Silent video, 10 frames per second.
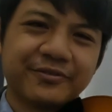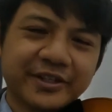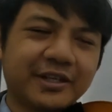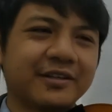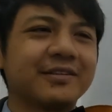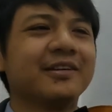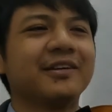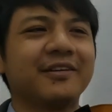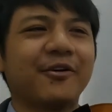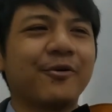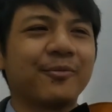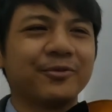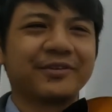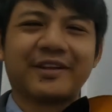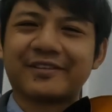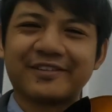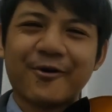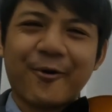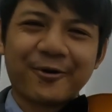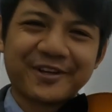feeling, almost
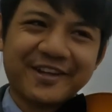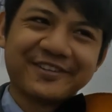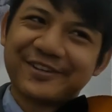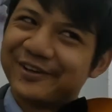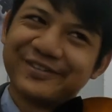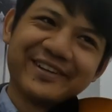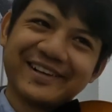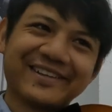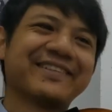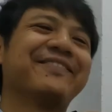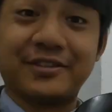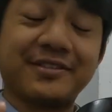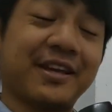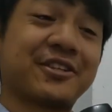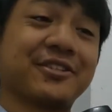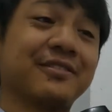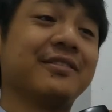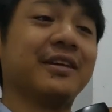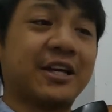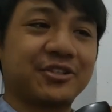like oriental feeling. This
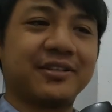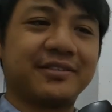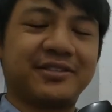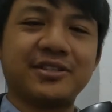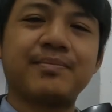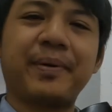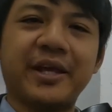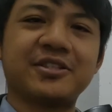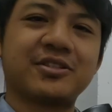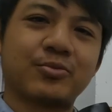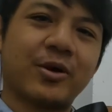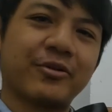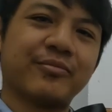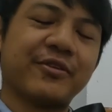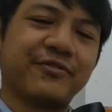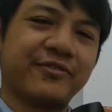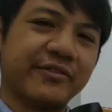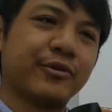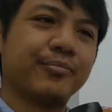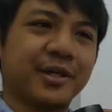section, actually this page is one of my
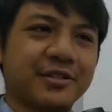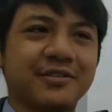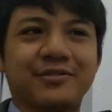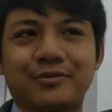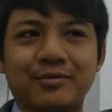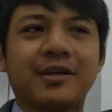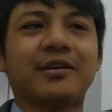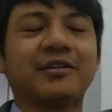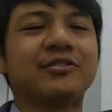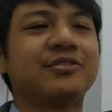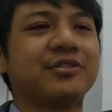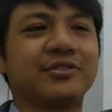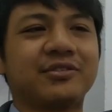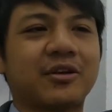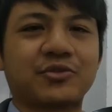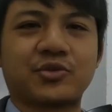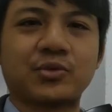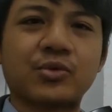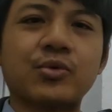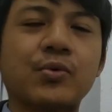favorite pages to play. It just sounds
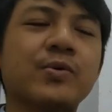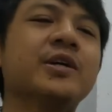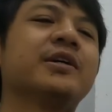so cool.